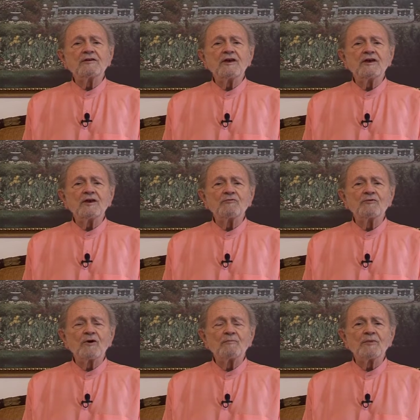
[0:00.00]
taking
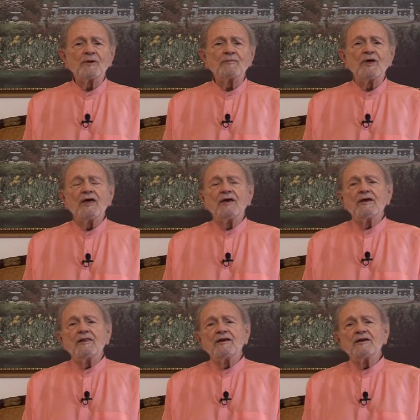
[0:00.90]
from them.
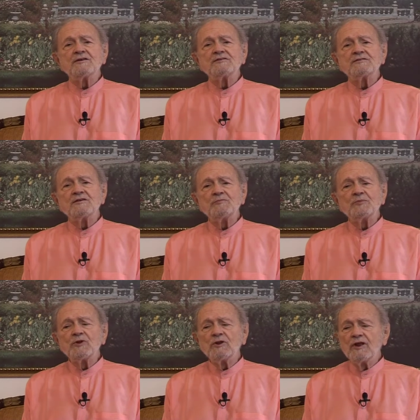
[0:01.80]
There are
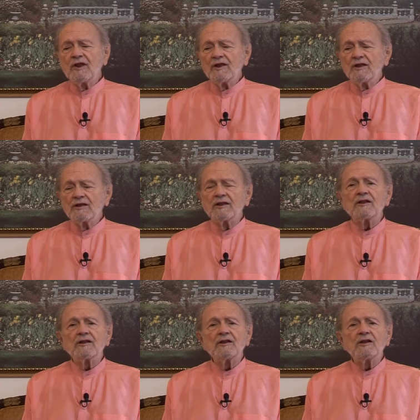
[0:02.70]
simple
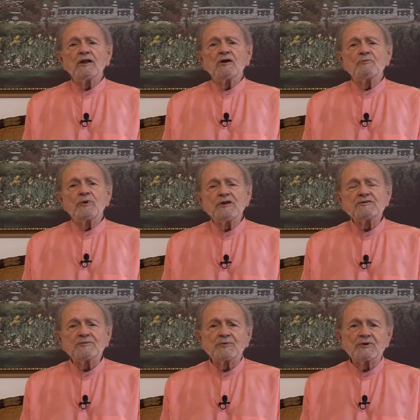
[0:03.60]
little
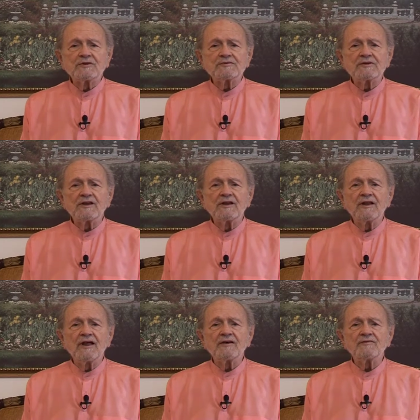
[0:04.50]
principles
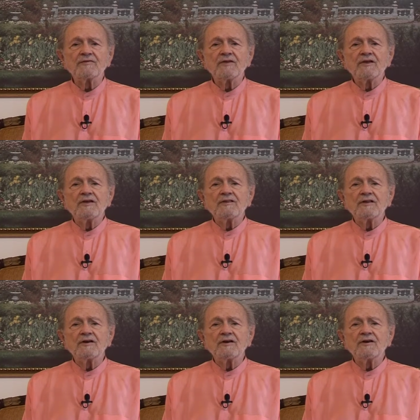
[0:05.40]
in life
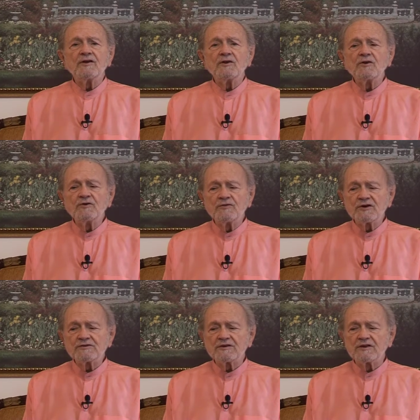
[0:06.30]
that are
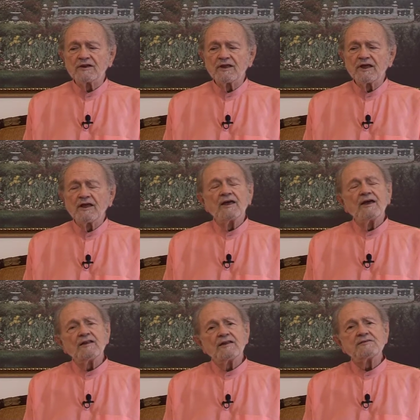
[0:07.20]
universal.
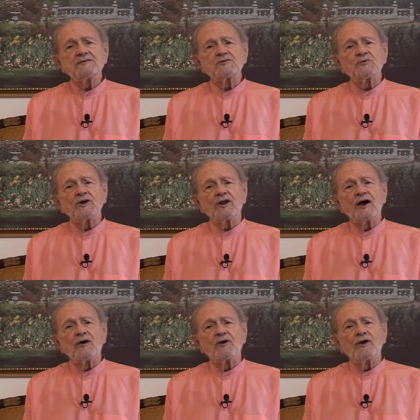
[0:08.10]
And this is what
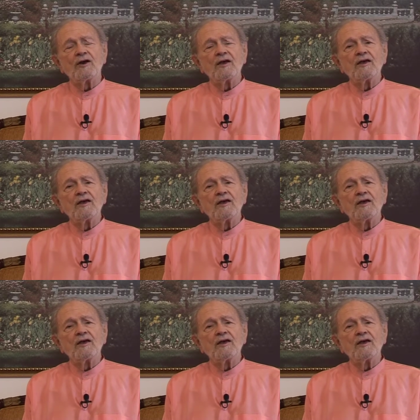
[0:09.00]
our